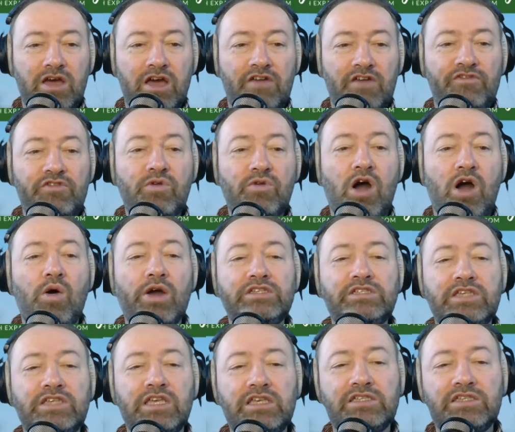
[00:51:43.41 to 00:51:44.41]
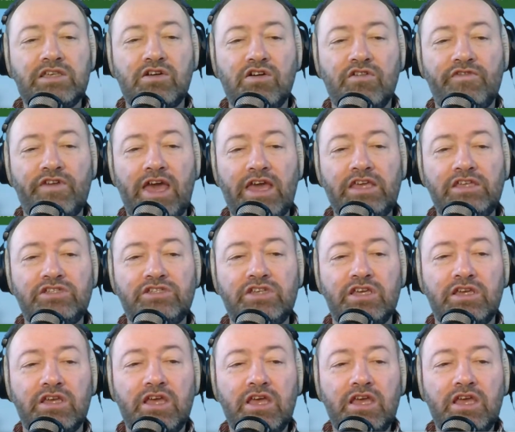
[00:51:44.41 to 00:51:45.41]
I see silver,
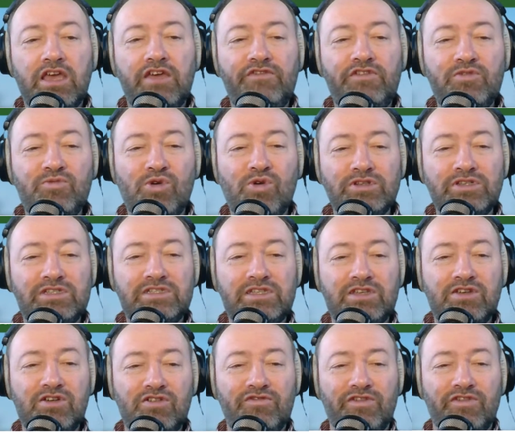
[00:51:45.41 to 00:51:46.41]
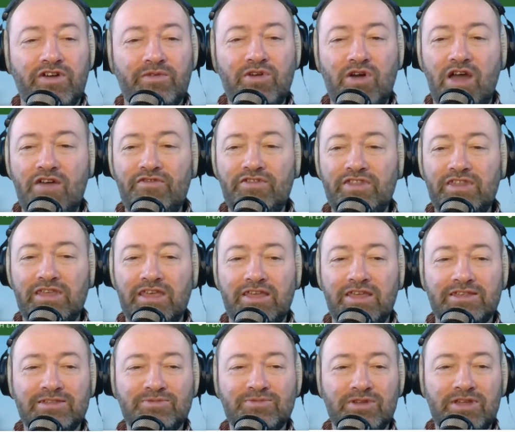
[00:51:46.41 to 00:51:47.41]
AG. If you want silver, we've got everything
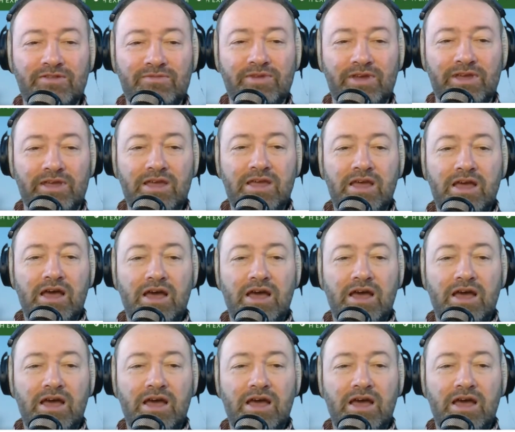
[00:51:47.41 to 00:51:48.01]
here this morning, haven't we?